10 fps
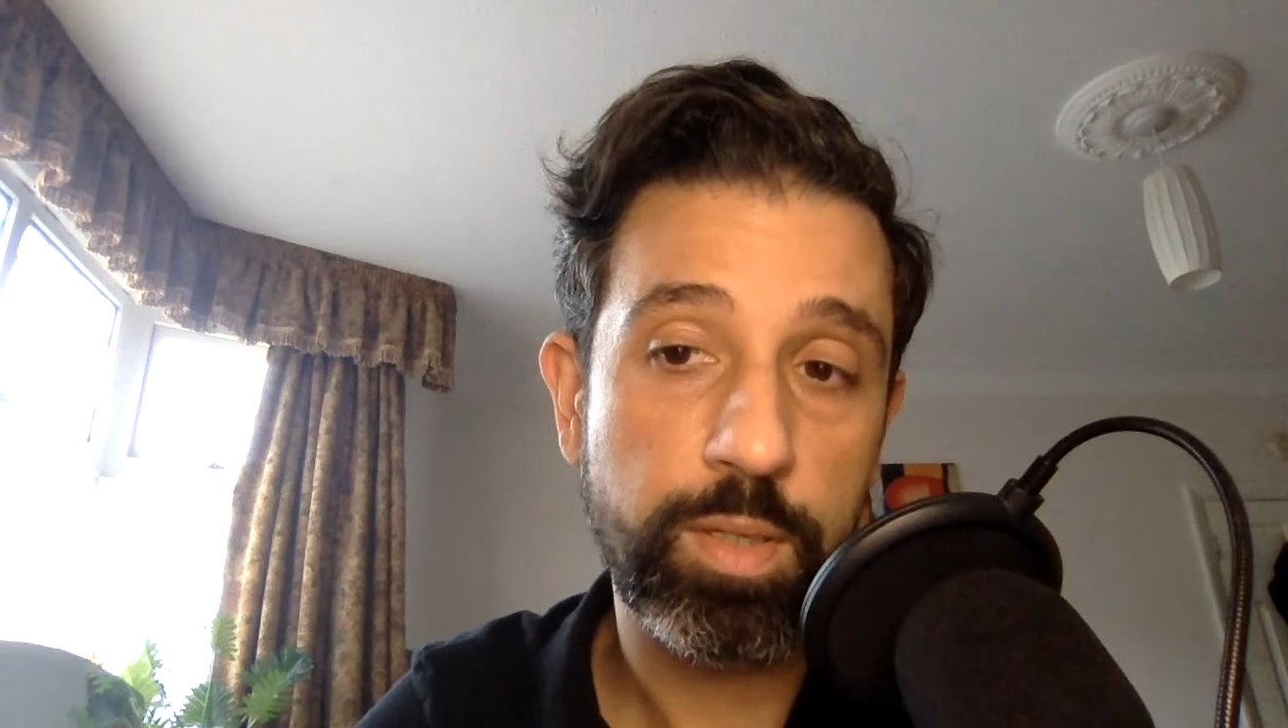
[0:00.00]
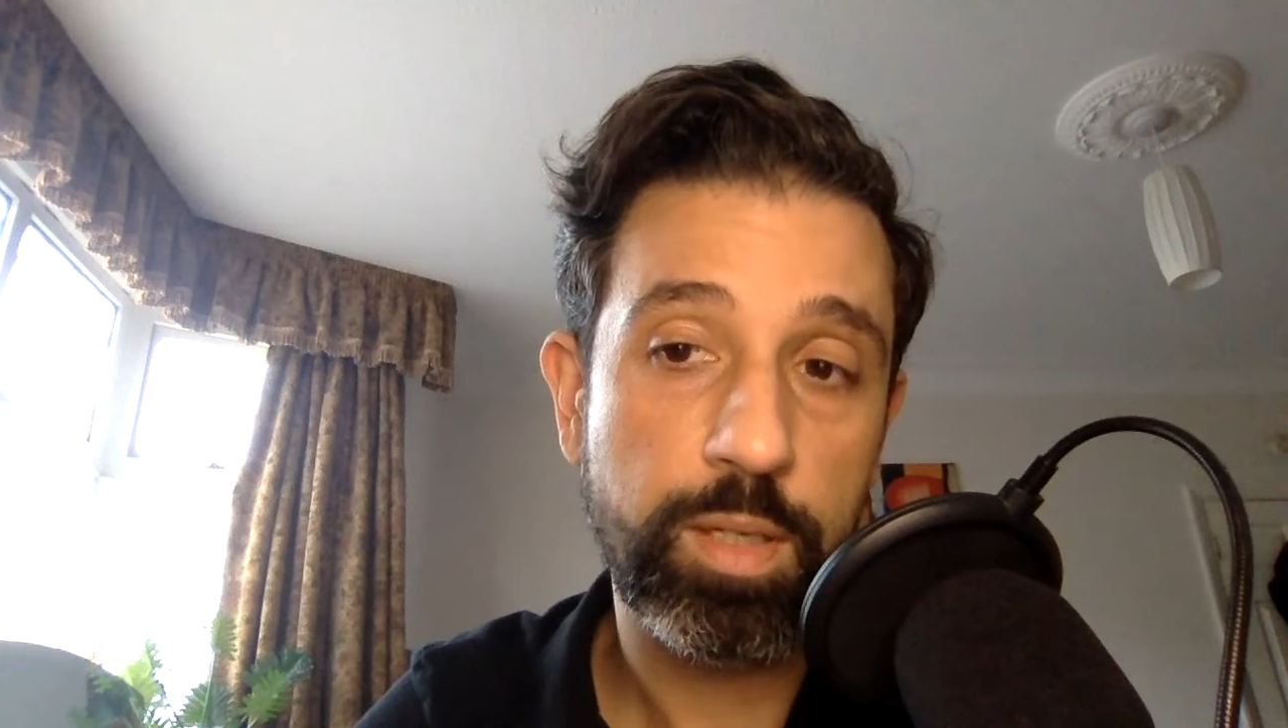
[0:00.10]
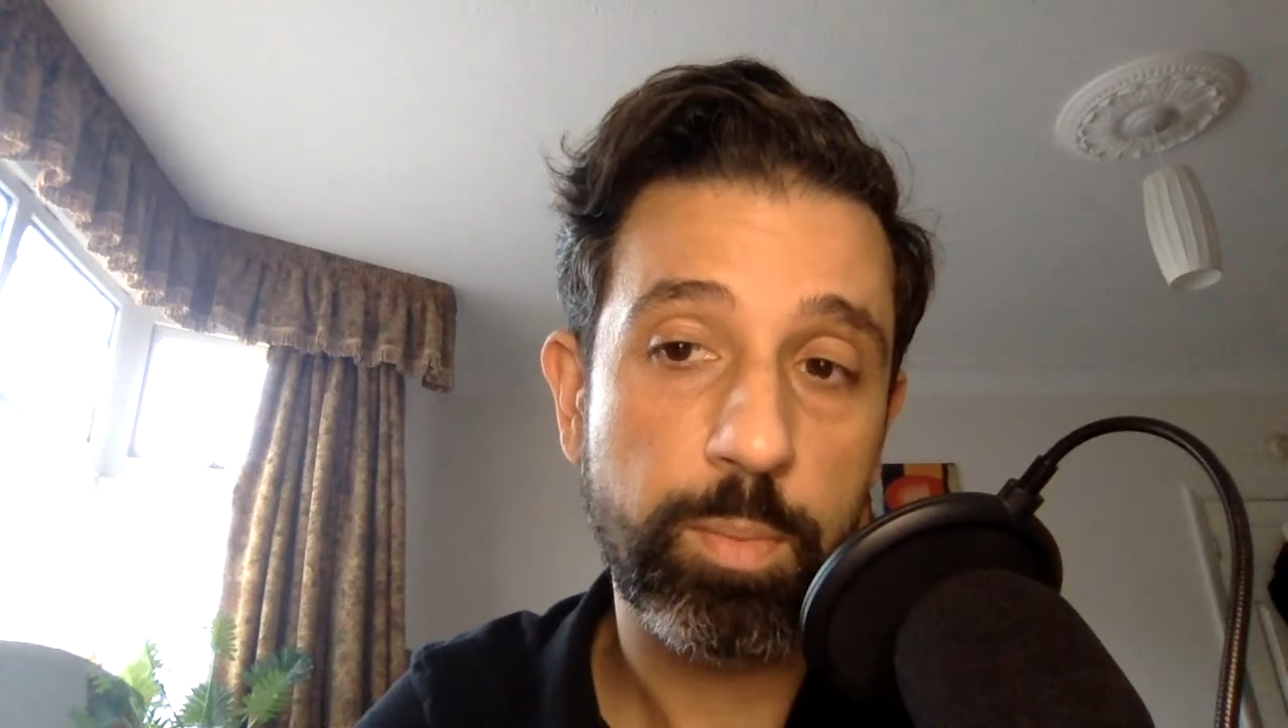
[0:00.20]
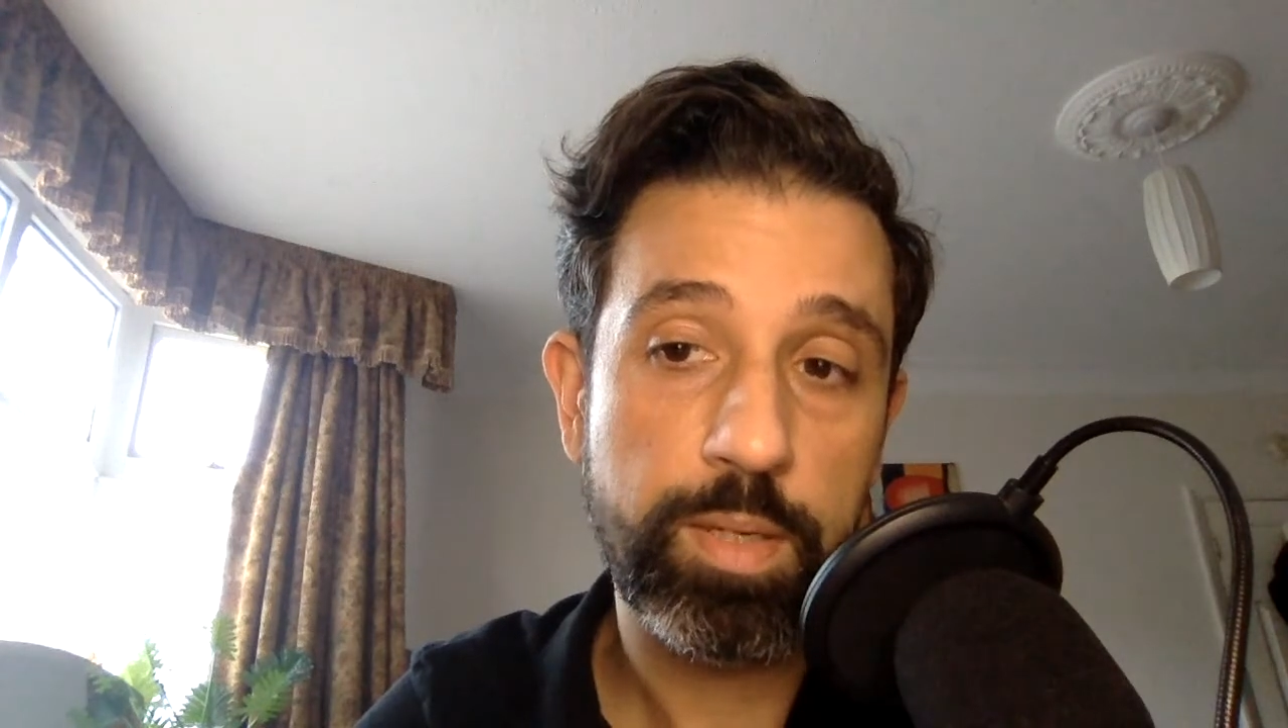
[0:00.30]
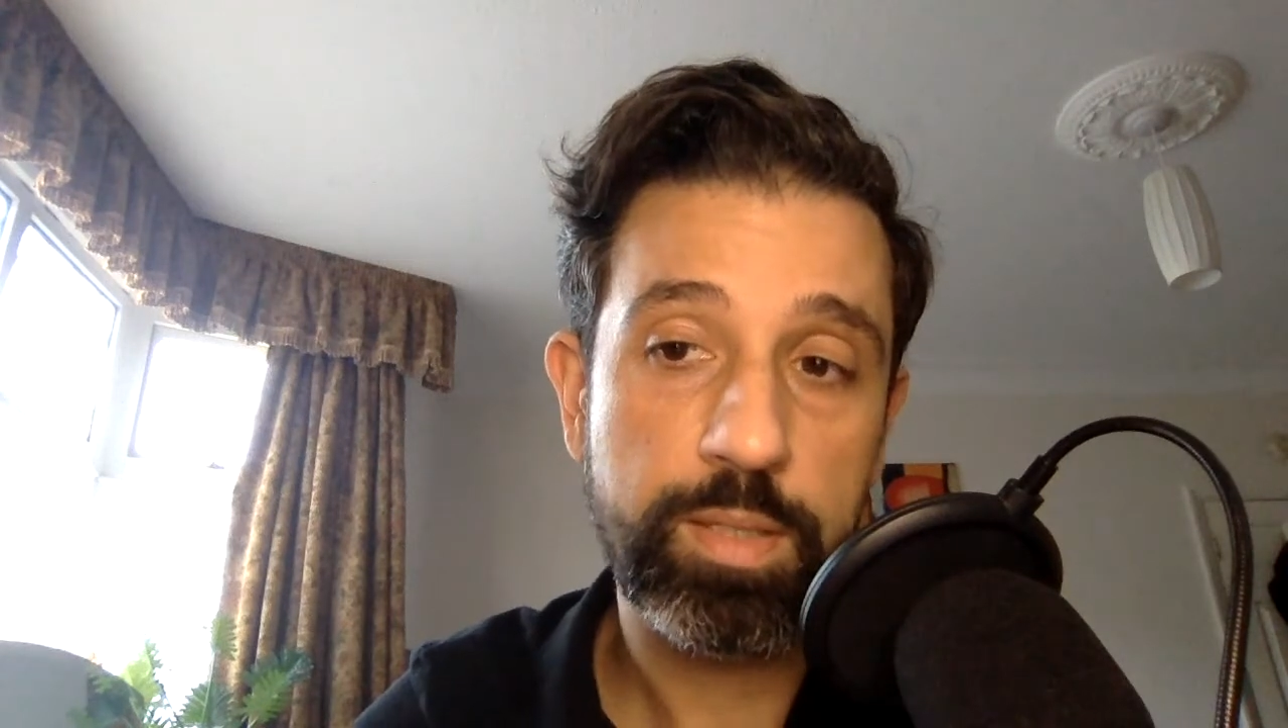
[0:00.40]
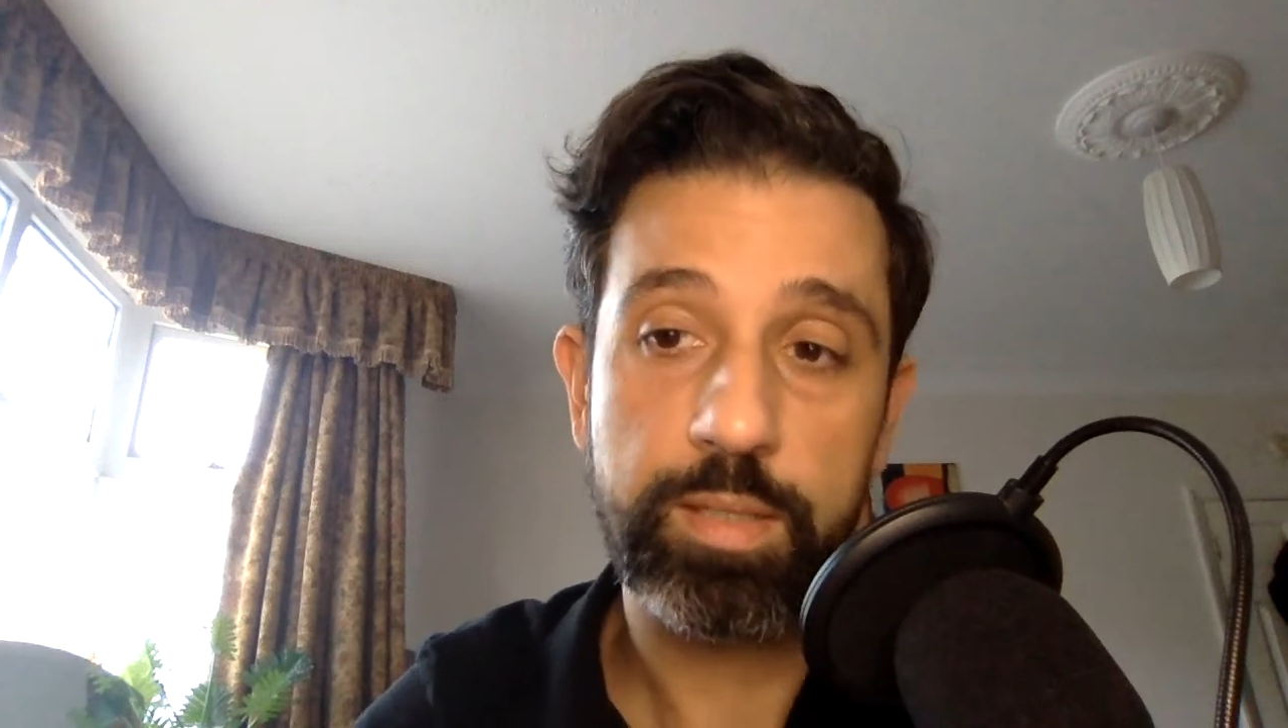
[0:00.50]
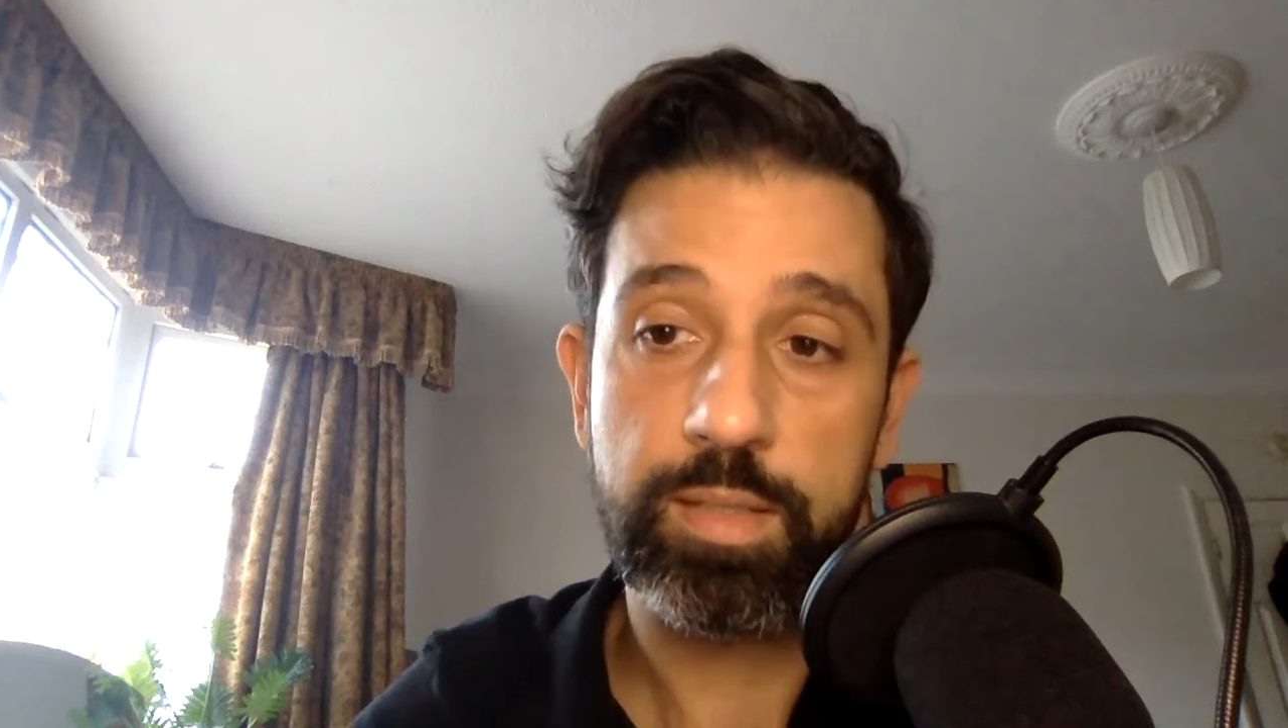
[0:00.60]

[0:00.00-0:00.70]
capacity